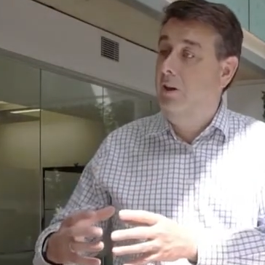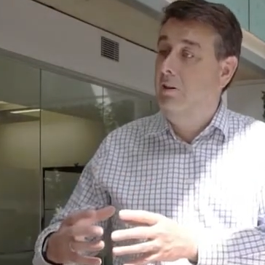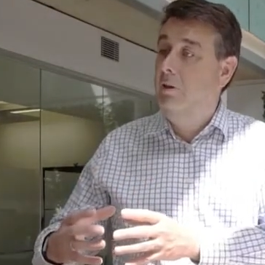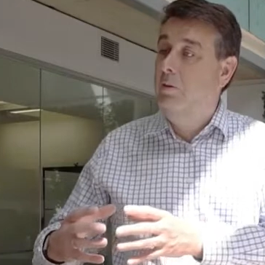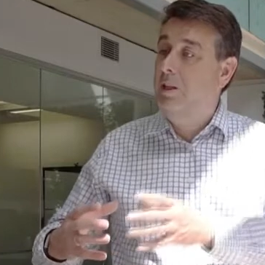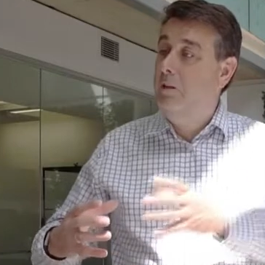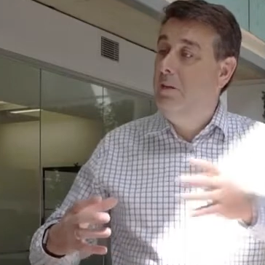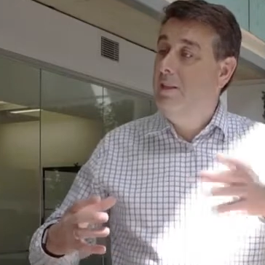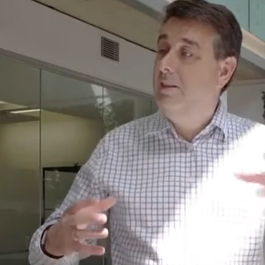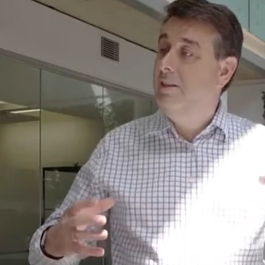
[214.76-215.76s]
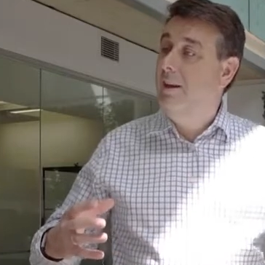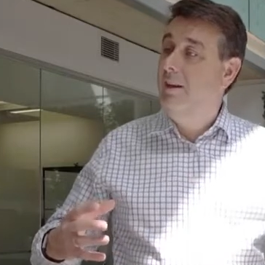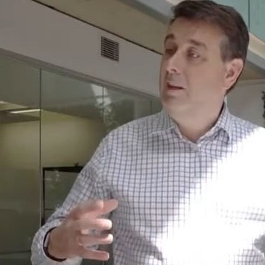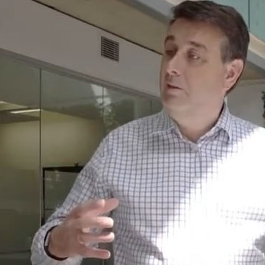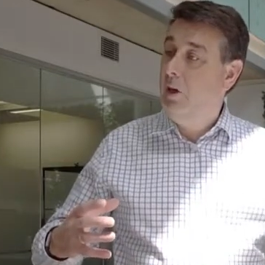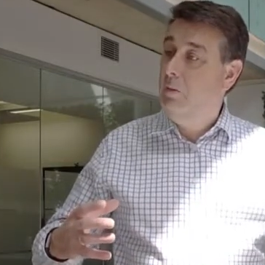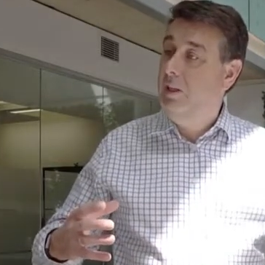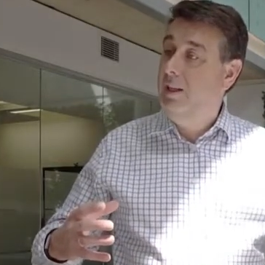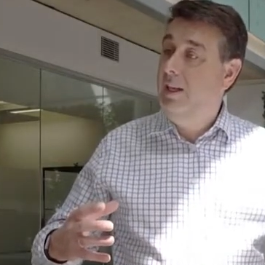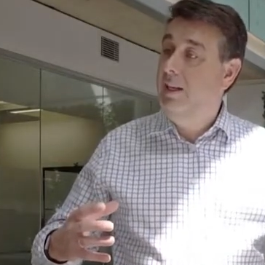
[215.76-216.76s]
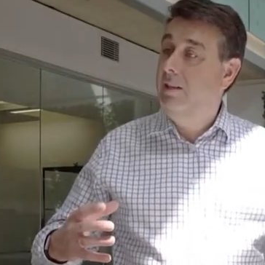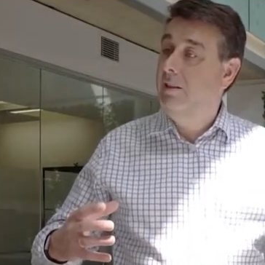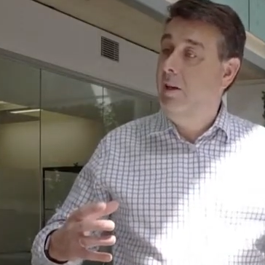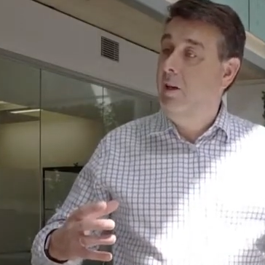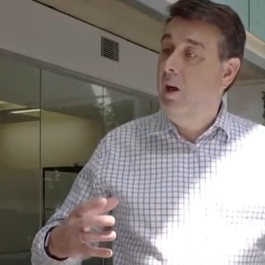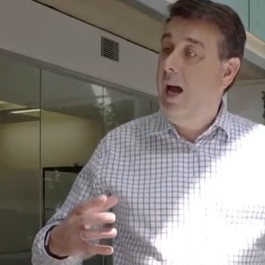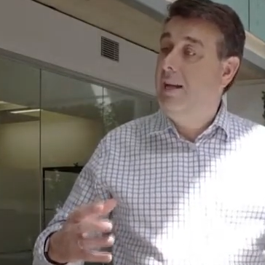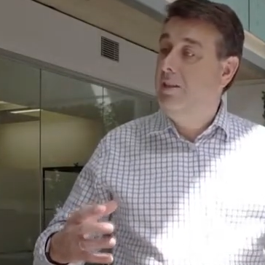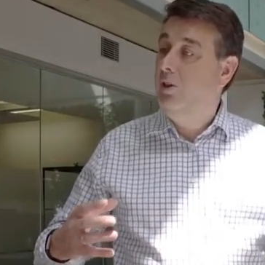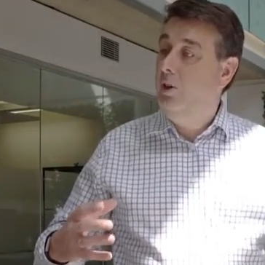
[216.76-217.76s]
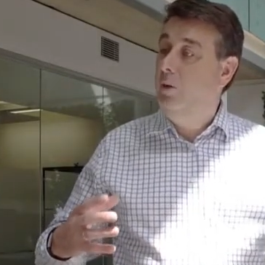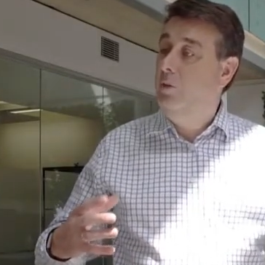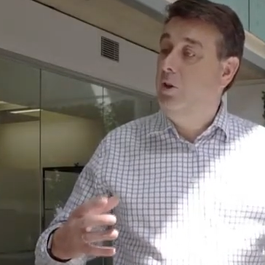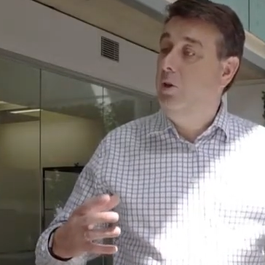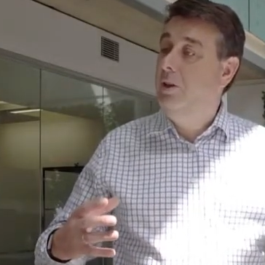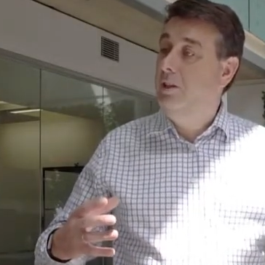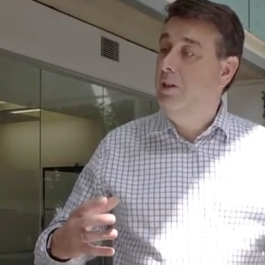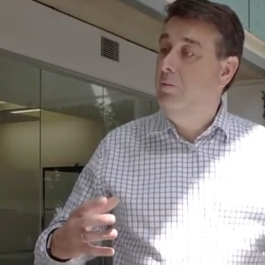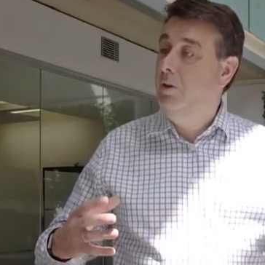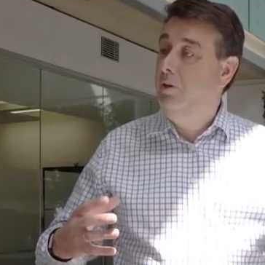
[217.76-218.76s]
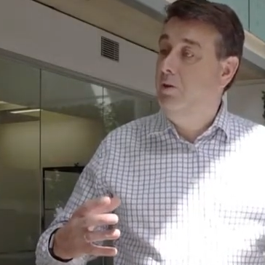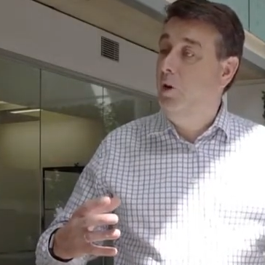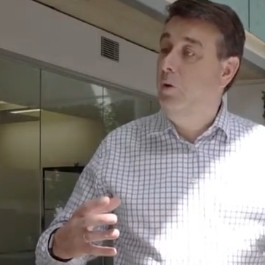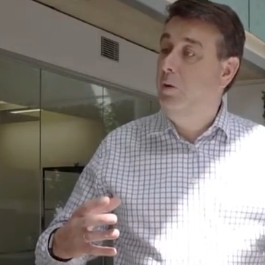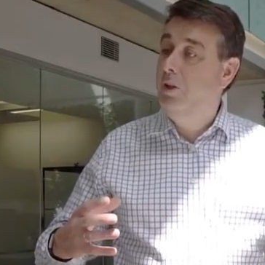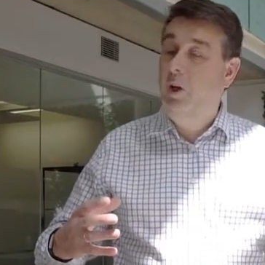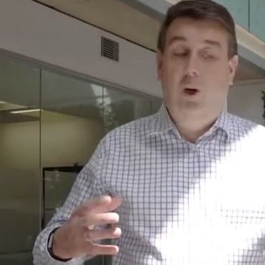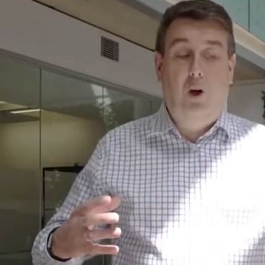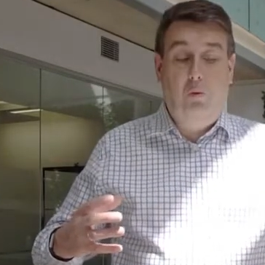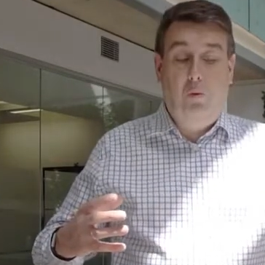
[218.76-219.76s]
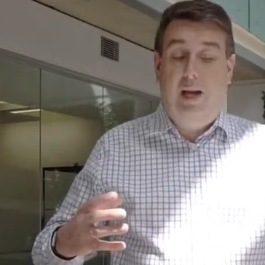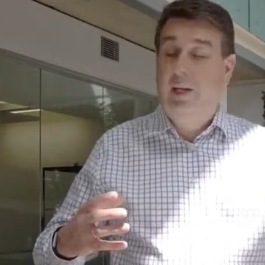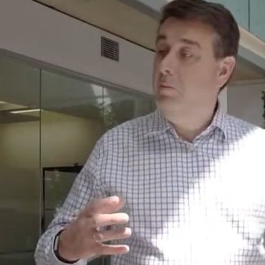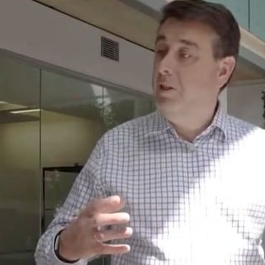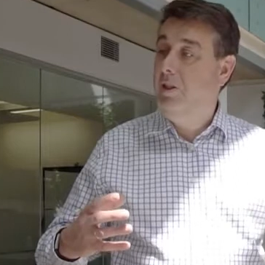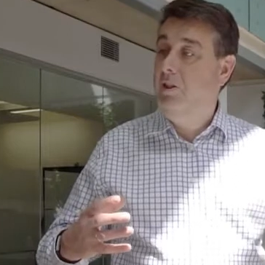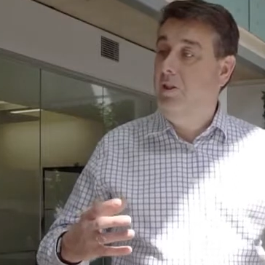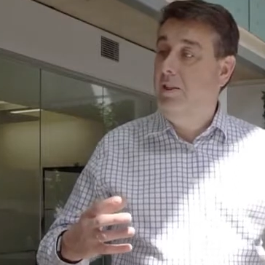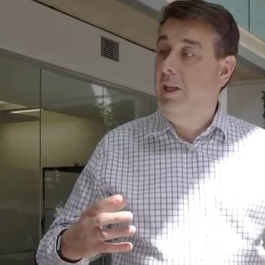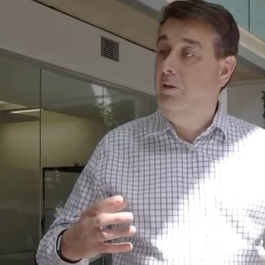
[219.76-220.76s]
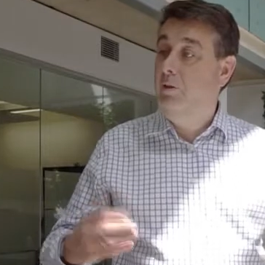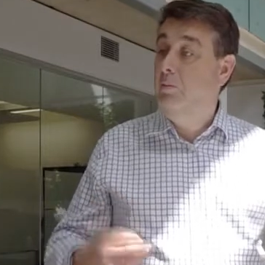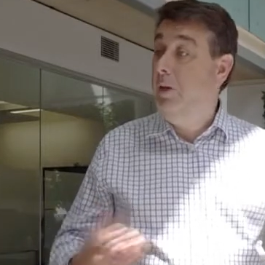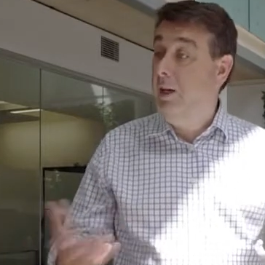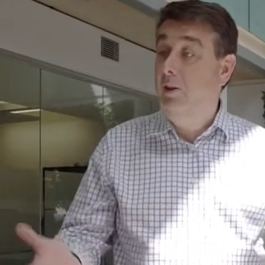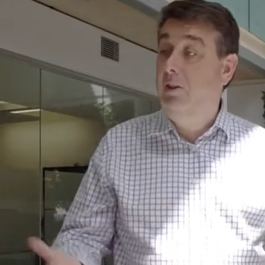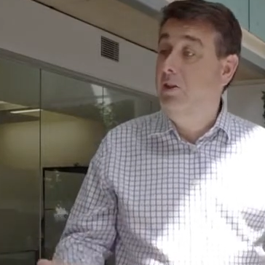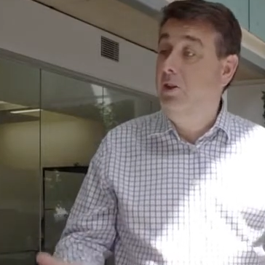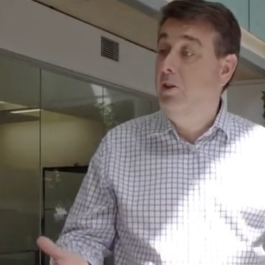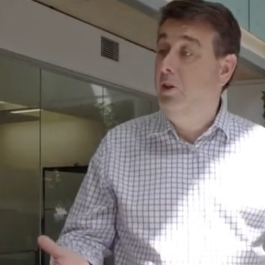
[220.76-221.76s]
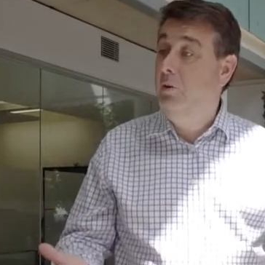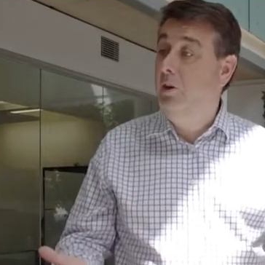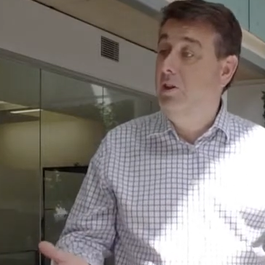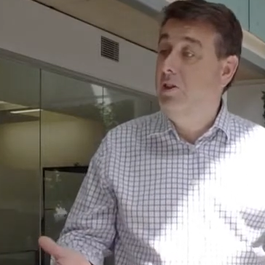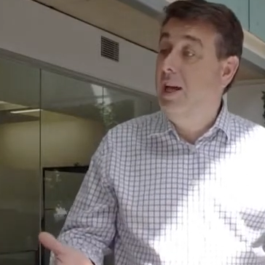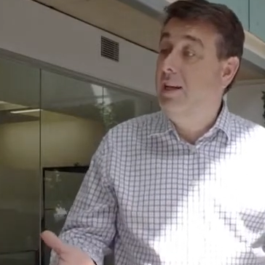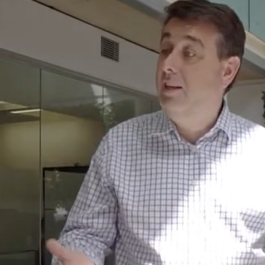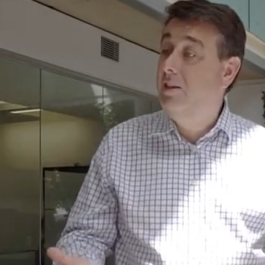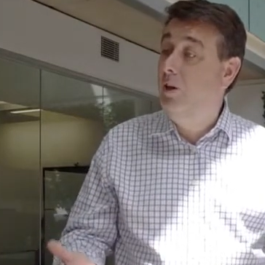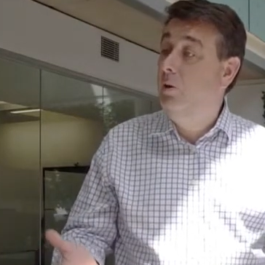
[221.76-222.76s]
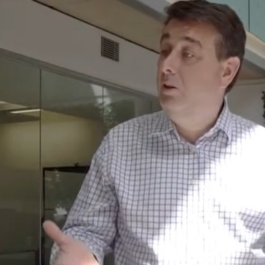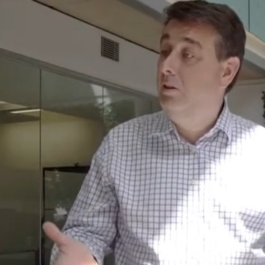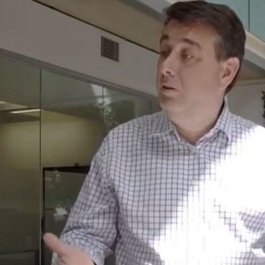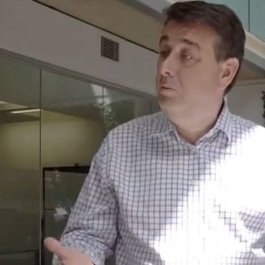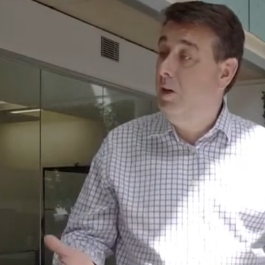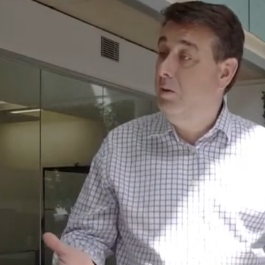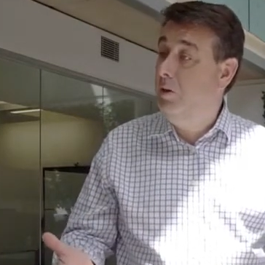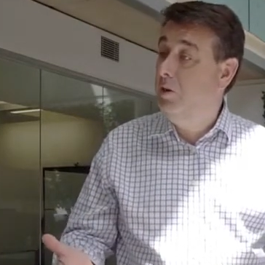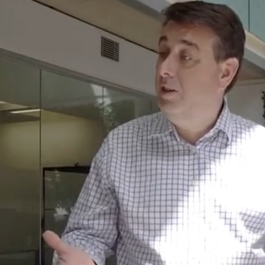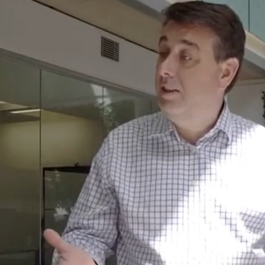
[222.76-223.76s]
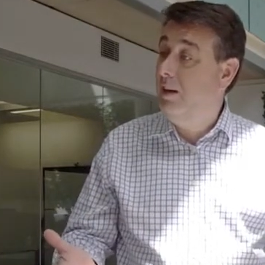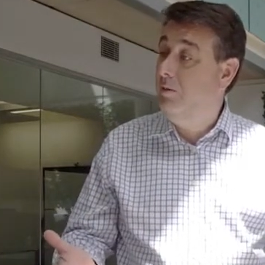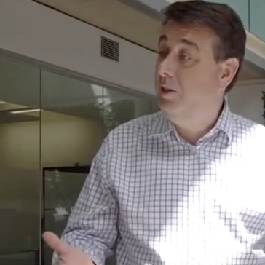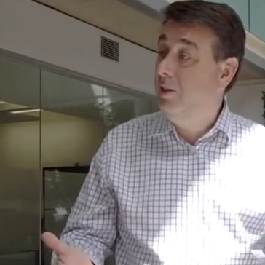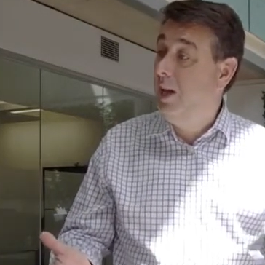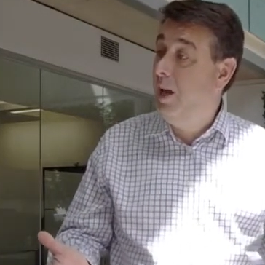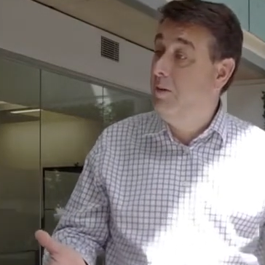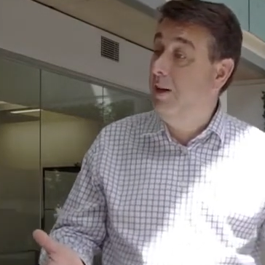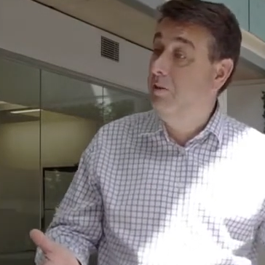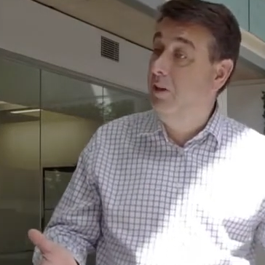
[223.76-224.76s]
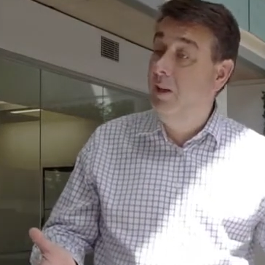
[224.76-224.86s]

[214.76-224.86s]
that within a business cycle of a couple of years has a good opportunity to move forward and where you'd position yourself. Bitcoin's another good one. It's 10 years old pretty much since that first came out.